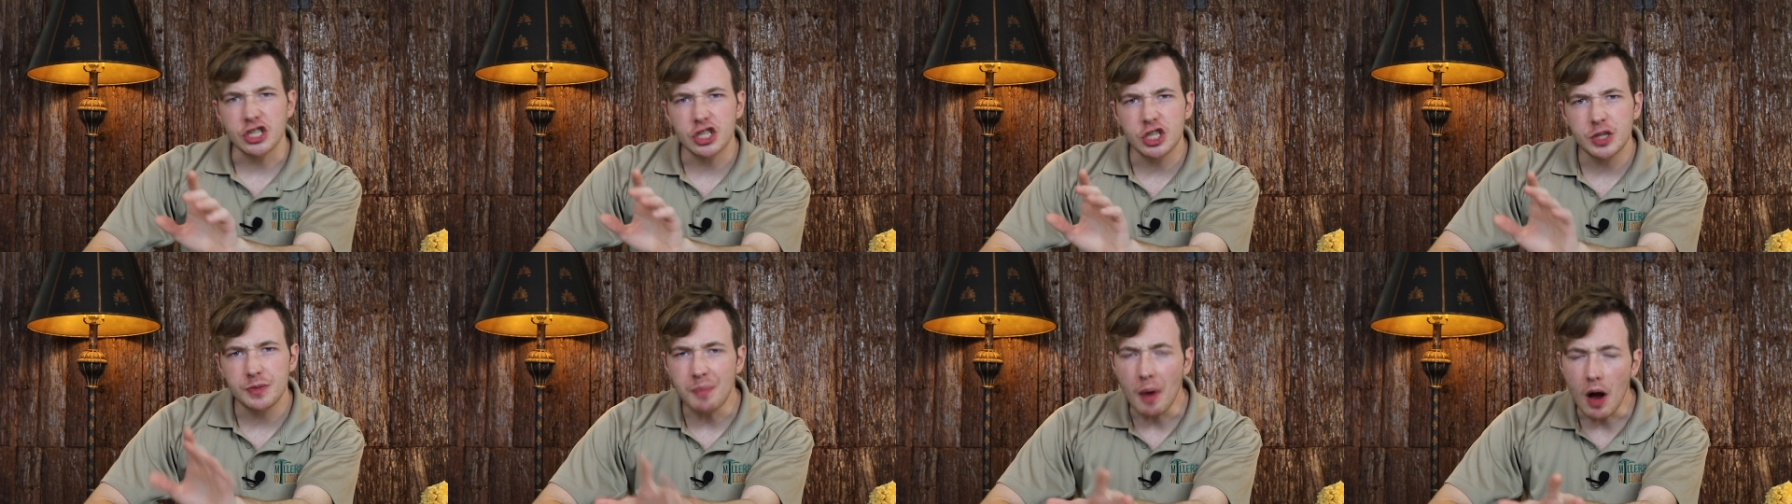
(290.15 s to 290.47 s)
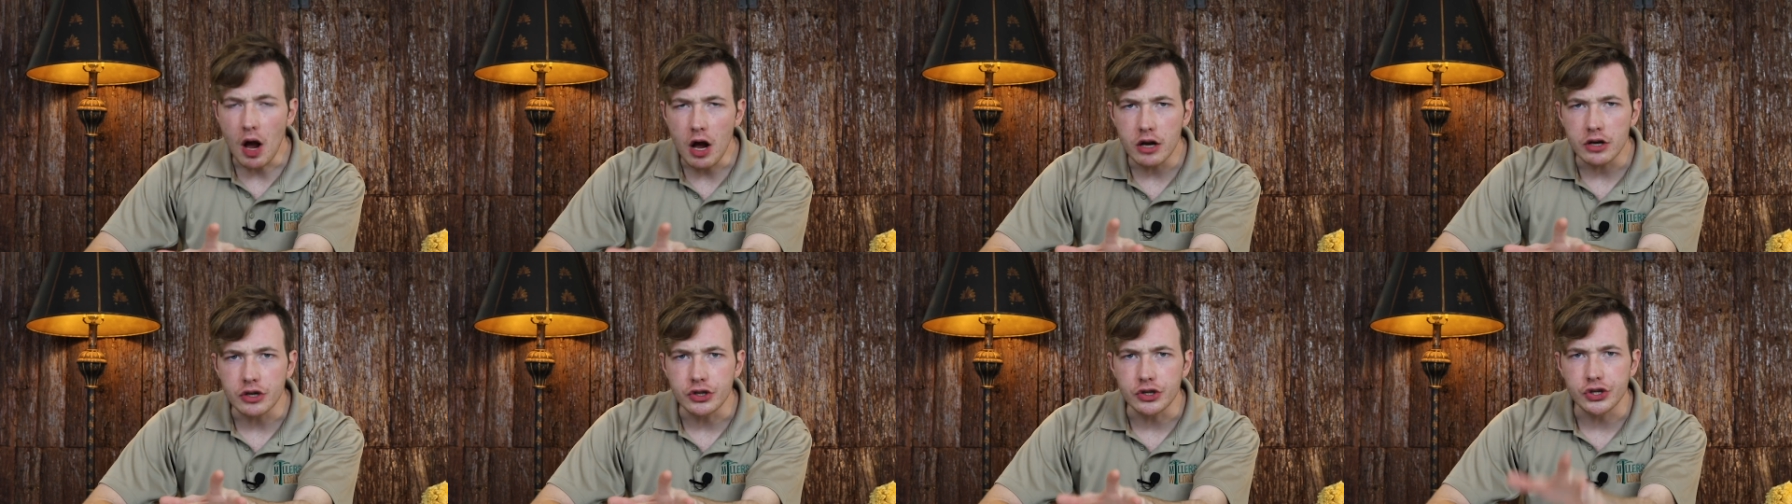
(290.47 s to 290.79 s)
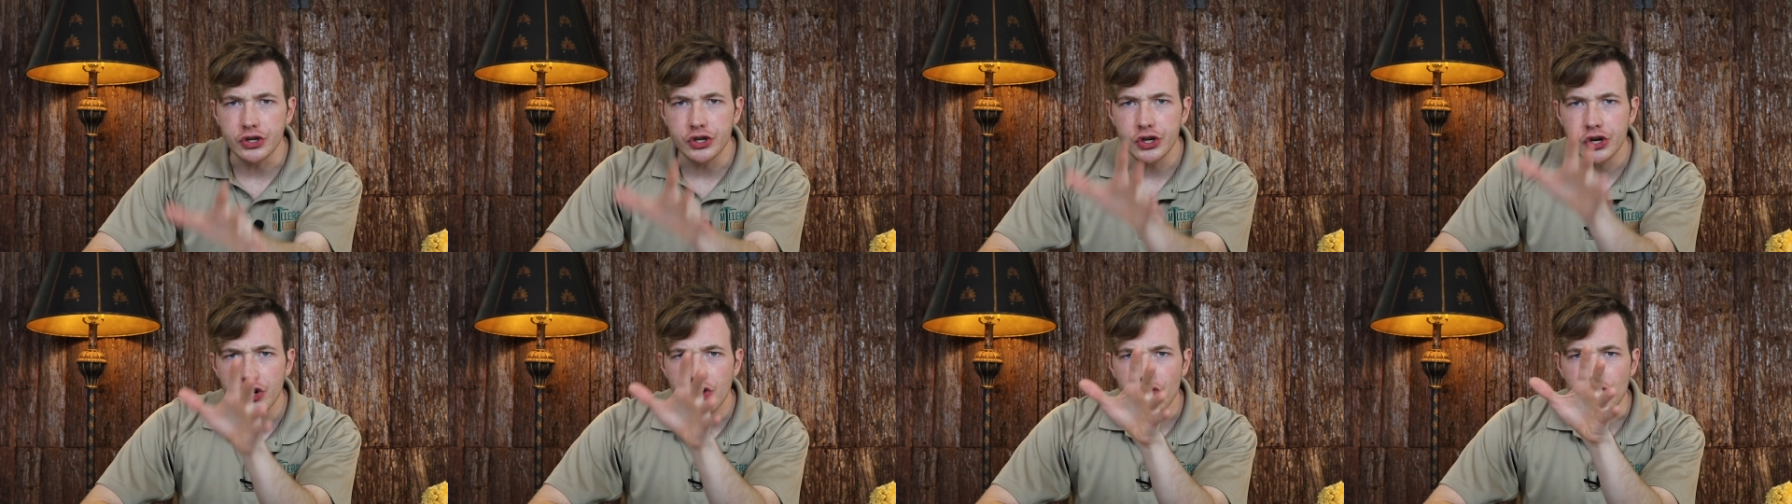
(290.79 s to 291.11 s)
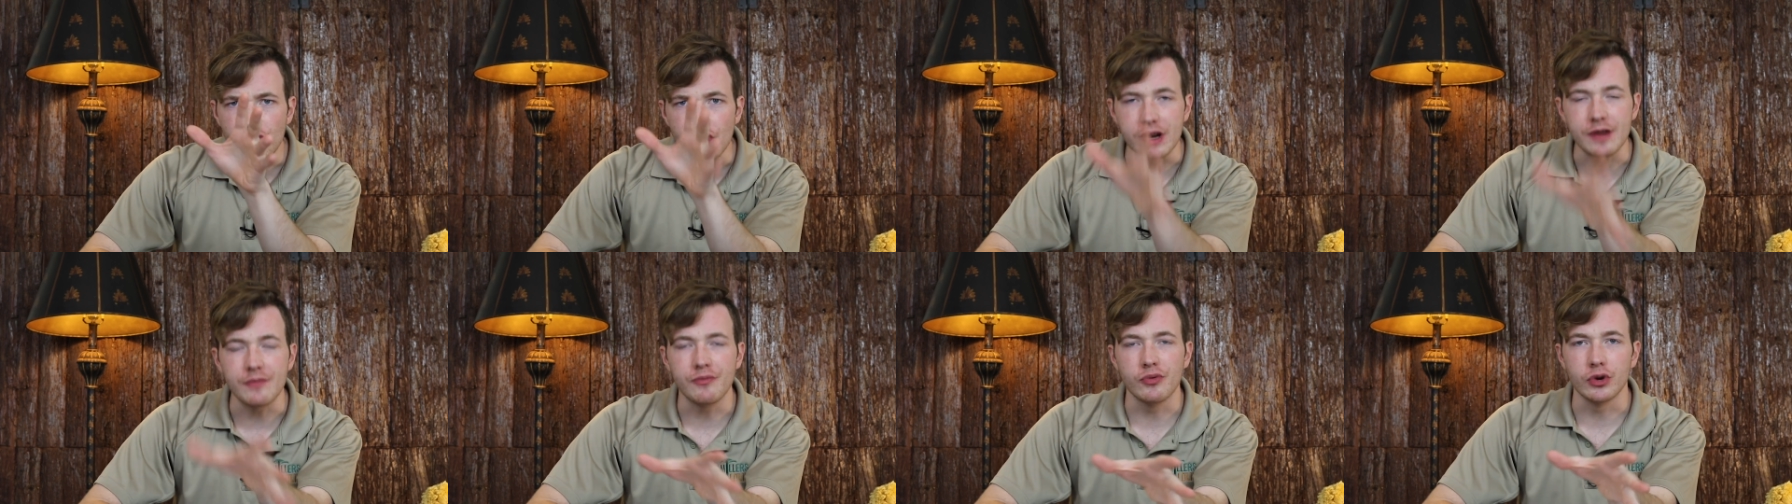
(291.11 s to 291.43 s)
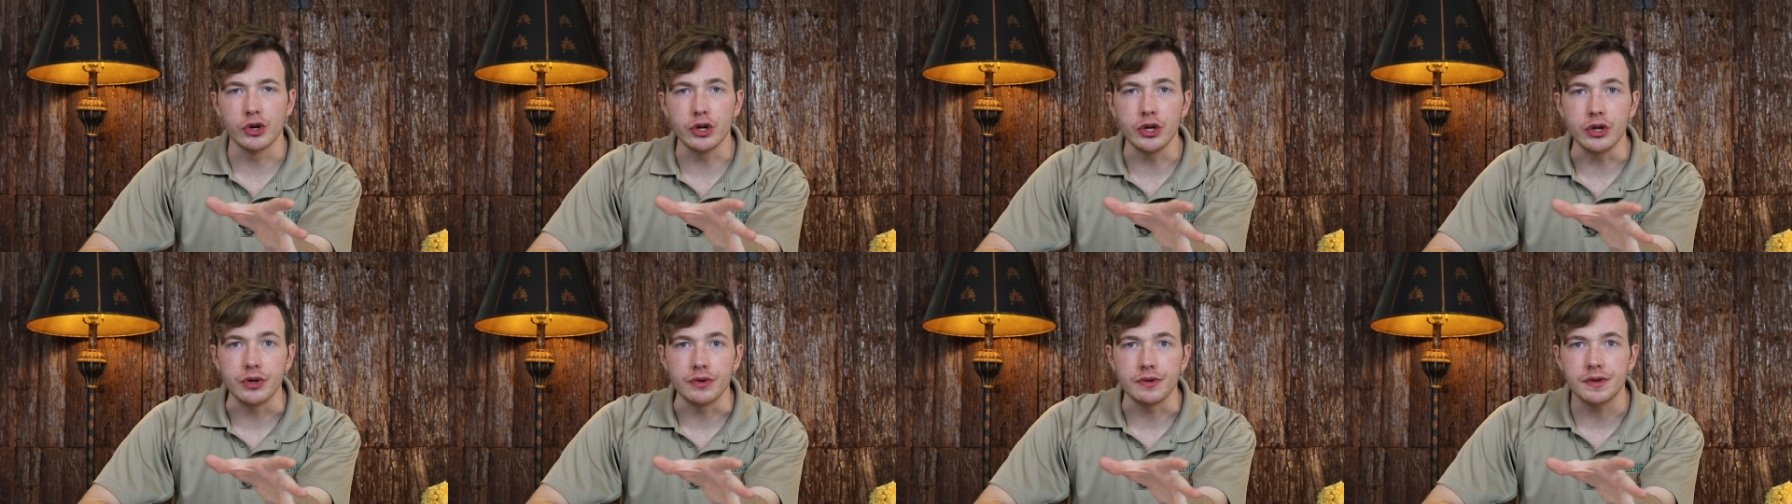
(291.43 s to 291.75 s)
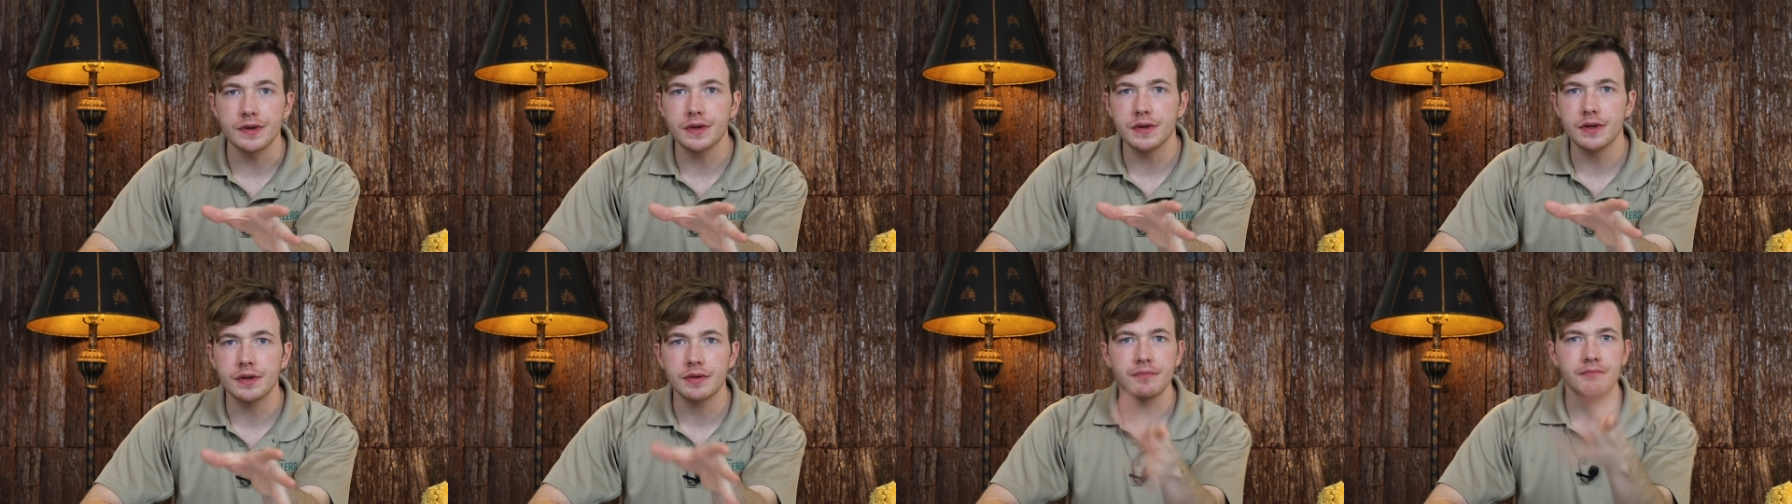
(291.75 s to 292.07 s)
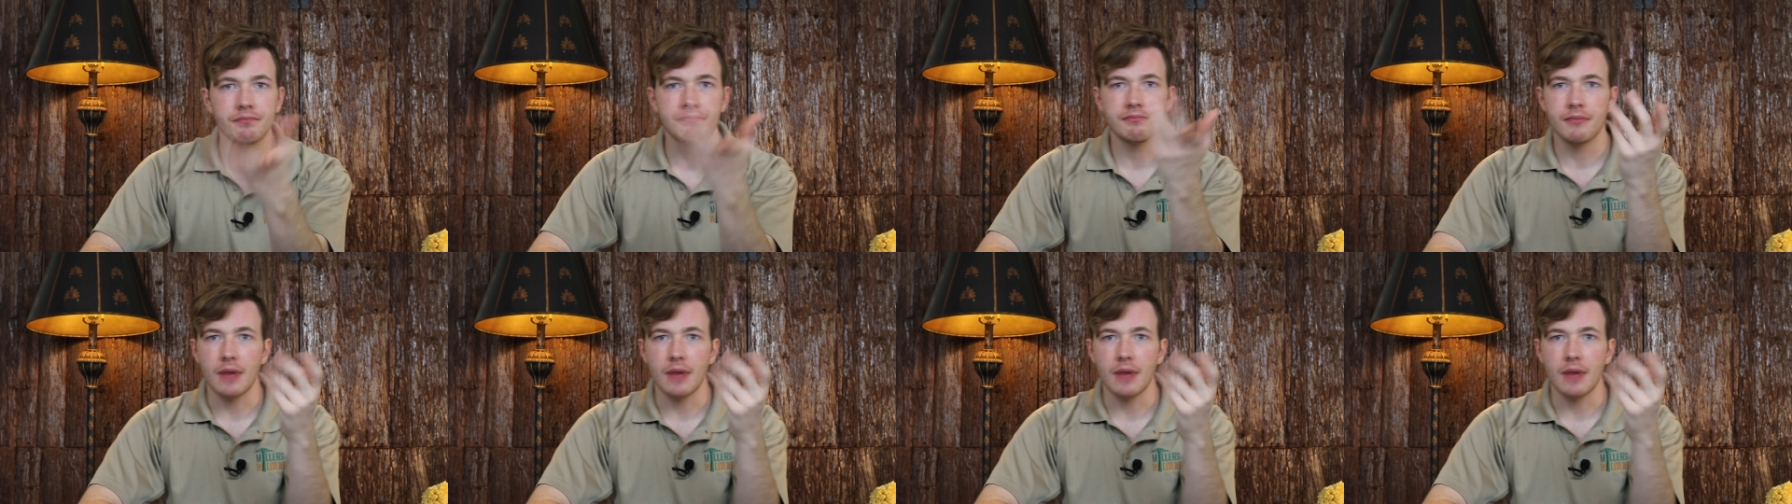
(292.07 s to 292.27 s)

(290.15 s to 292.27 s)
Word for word: sponge reproduce?